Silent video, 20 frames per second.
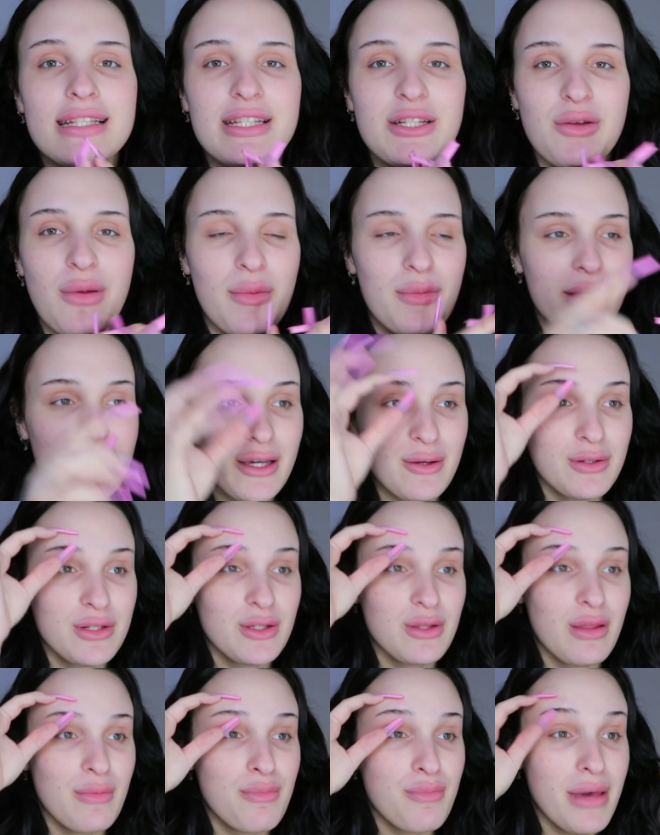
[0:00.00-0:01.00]
and you remember they would
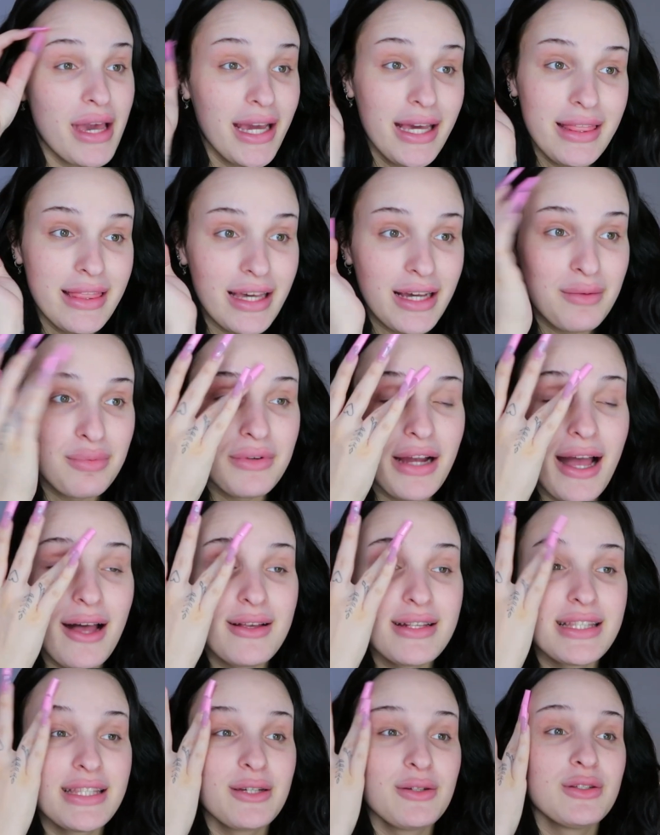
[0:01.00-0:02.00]
do the big thick
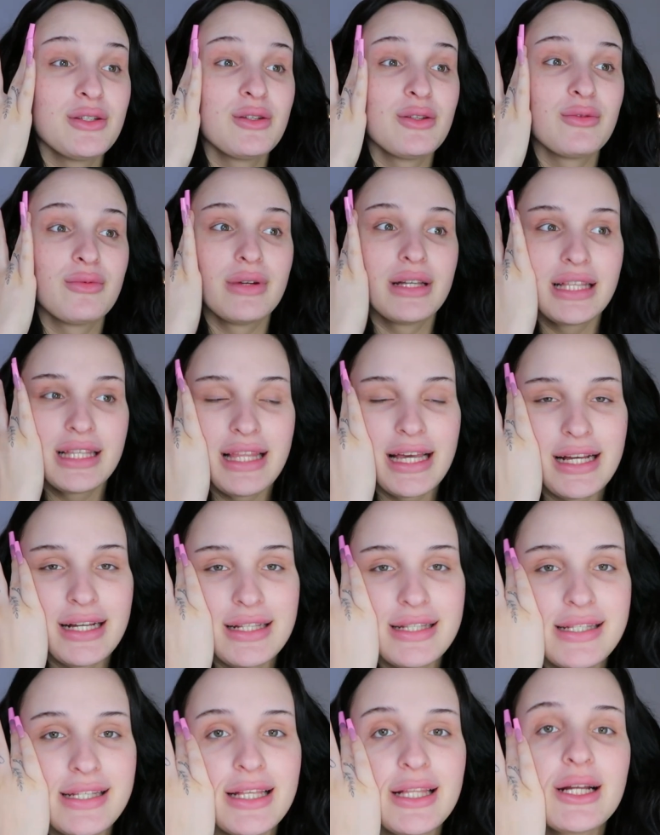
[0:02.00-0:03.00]
brows and they would do the really light
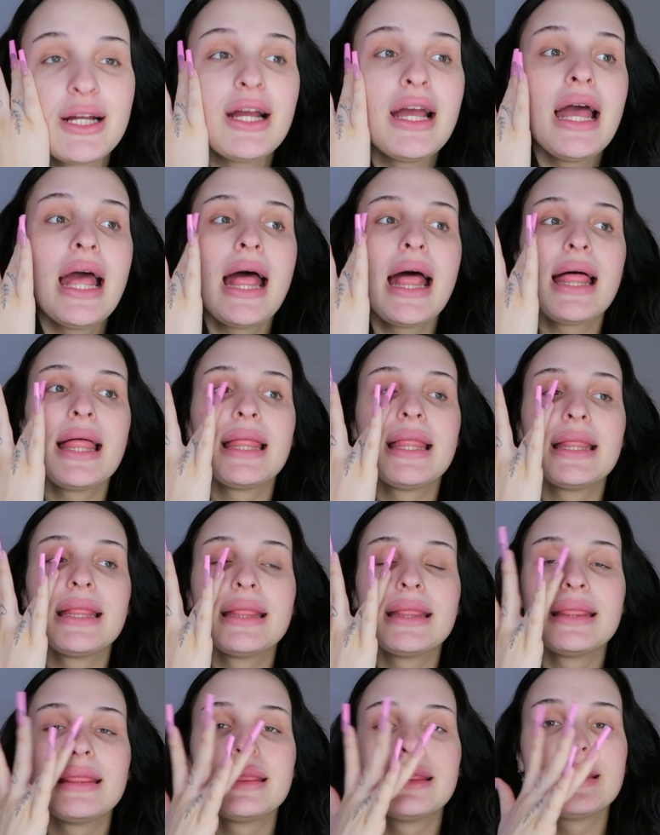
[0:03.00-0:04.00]
concealer.
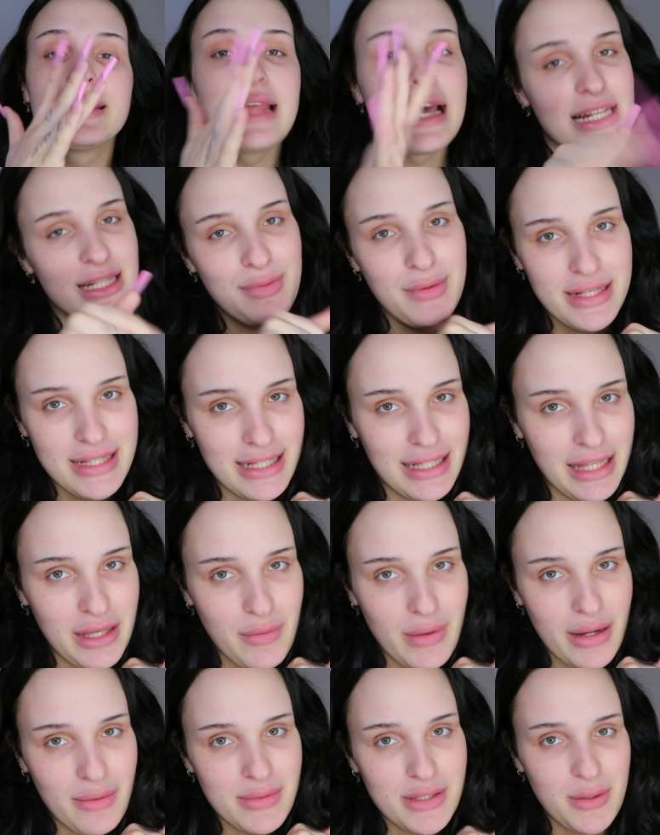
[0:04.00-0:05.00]
That's basically
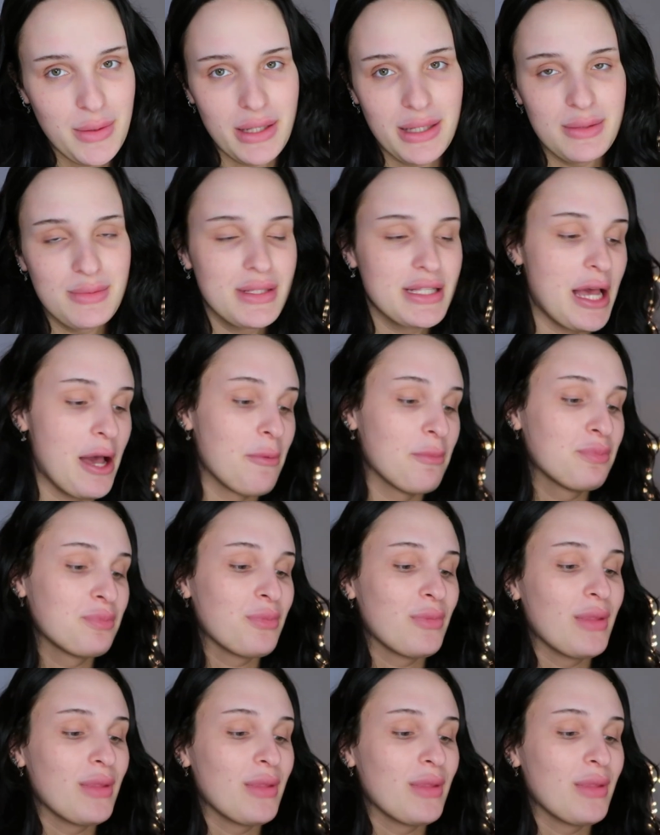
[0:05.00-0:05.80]
what I'm doing. So,